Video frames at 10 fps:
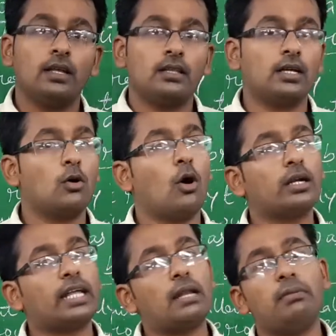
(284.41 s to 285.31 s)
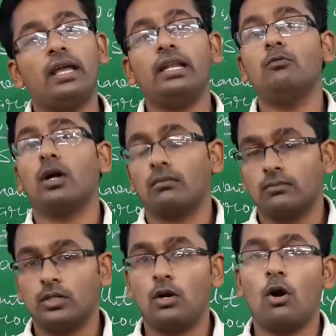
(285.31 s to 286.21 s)
The God can be anyone.
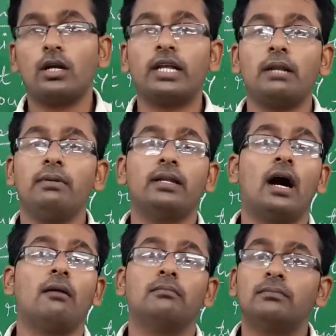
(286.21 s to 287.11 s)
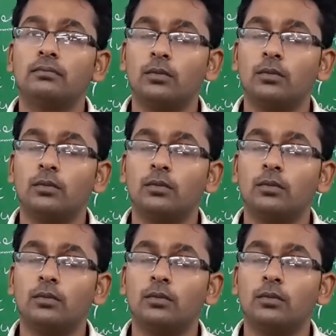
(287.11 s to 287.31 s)
The God can be Ram,